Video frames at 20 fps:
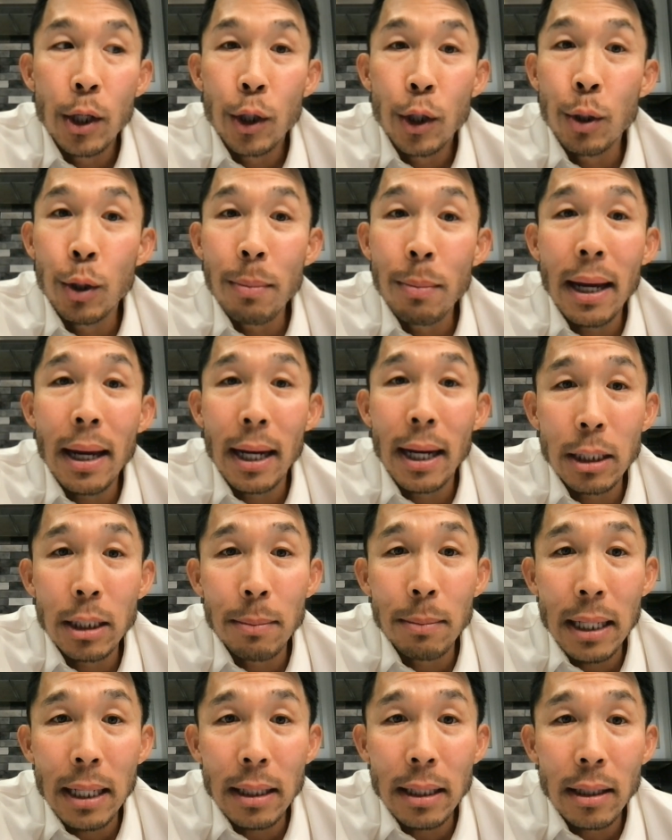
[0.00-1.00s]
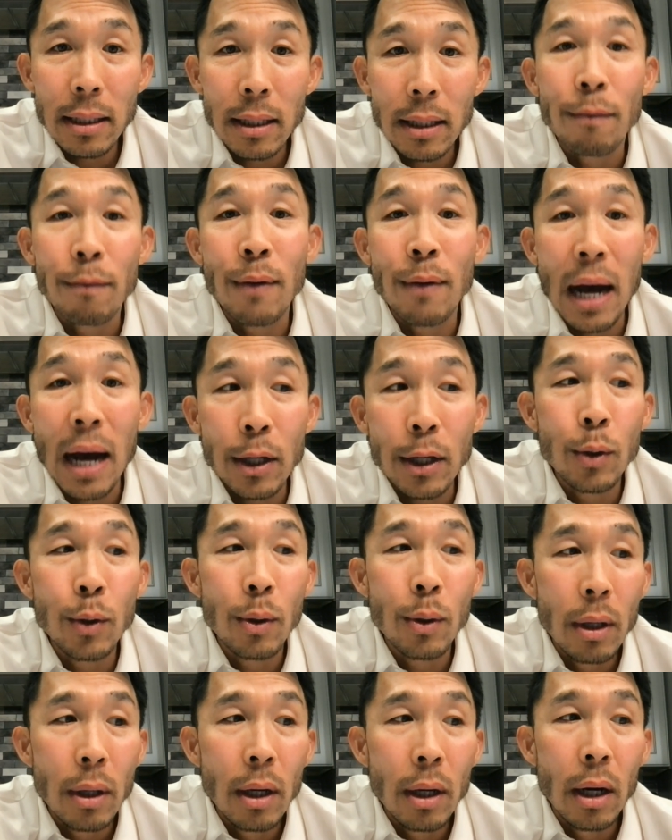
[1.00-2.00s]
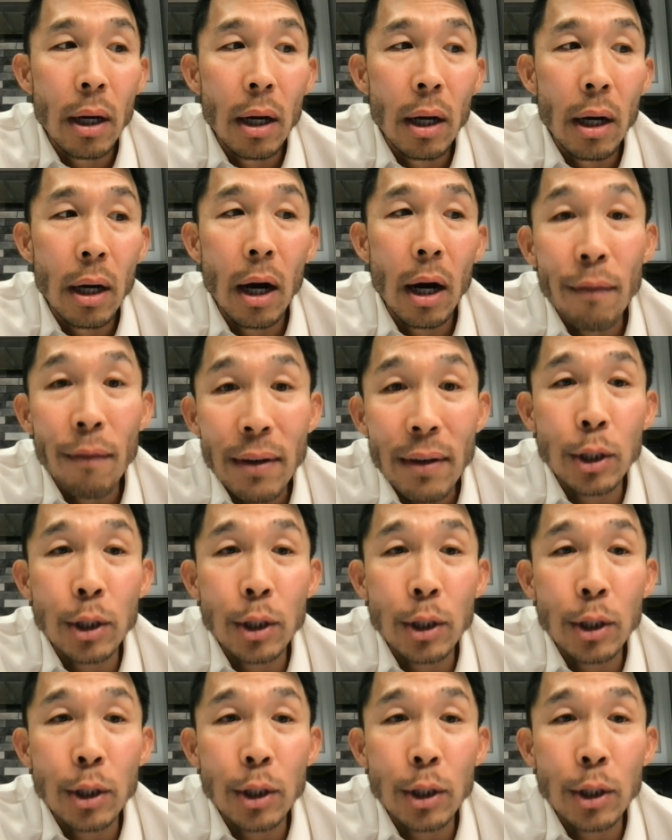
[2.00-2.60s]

You may estimate the value of